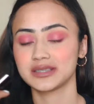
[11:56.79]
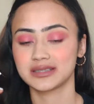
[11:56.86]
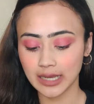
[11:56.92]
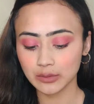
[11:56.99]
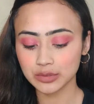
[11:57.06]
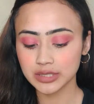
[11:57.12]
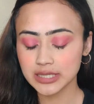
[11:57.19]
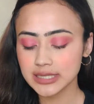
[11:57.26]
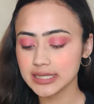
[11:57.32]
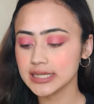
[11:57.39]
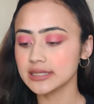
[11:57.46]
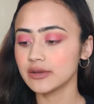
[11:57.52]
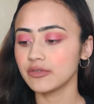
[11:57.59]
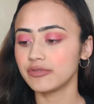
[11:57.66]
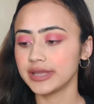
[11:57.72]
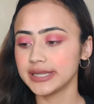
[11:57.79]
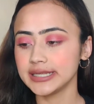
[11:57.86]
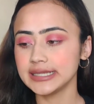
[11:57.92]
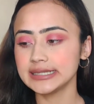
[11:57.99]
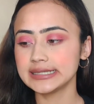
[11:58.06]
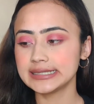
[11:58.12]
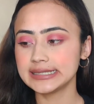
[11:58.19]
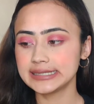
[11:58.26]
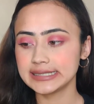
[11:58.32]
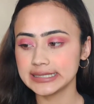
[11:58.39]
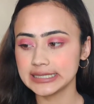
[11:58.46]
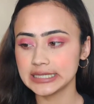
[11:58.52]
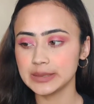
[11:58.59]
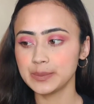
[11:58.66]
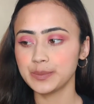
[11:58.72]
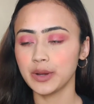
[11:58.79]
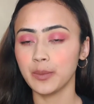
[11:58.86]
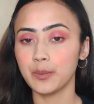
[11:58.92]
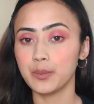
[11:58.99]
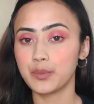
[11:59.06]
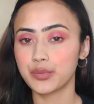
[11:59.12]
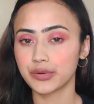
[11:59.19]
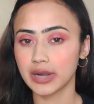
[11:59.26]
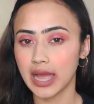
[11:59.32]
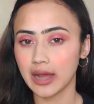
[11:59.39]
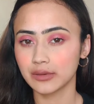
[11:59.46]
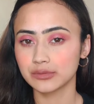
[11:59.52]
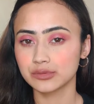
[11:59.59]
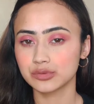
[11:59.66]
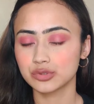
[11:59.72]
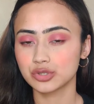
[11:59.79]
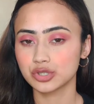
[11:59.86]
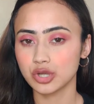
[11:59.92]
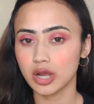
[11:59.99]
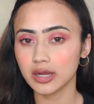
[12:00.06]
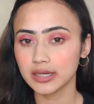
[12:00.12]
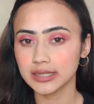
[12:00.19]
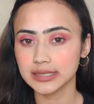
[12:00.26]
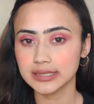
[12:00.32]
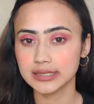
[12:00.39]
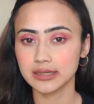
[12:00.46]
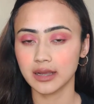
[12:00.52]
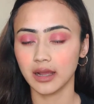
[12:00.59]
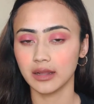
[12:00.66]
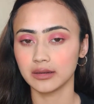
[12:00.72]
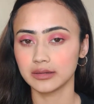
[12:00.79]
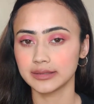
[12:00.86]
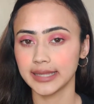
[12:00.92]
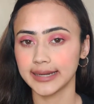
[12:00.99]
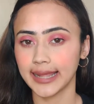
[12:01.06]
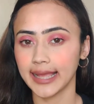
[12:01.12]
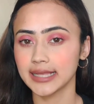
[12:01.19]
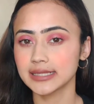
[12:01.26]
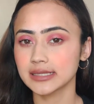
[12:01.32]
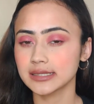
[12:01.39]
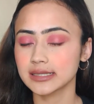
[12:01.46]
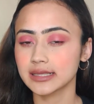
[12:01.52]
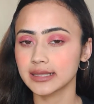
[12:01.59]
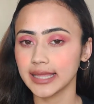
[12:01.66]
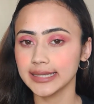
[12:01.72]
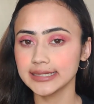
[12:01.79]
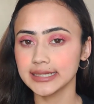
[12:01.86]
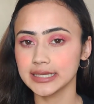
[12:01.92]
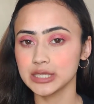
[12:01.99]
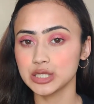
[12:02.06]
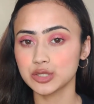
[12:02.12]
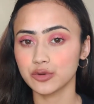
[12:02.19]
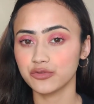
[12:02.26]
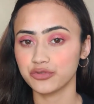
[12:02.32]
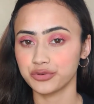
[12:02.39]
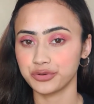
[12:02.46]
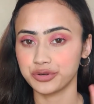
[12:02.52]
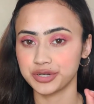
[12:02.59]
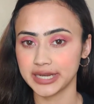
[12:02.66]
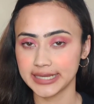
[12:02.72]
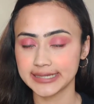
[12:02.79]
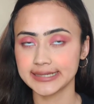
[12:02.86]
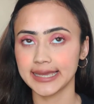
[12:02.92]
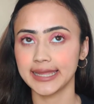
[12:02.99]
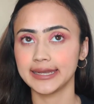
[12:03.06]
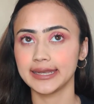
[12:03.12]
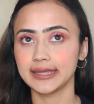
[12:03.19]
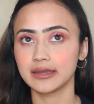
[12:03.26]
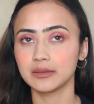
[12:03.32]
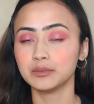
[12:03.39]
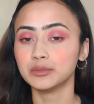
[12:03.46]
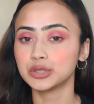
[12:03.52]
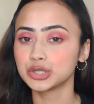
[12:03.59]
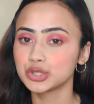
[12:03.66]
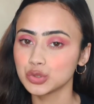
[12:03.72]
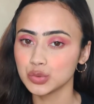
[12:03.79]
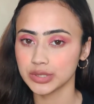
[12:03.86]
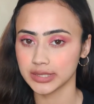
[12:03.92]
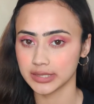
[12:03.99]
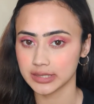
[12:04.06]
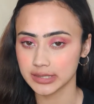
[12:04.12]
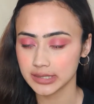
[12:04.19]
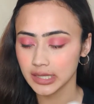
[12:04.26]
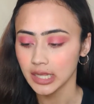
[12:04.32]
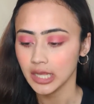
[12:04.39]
Now this is a very deep brown chocolate color that has slight hints of red and like maroon in it.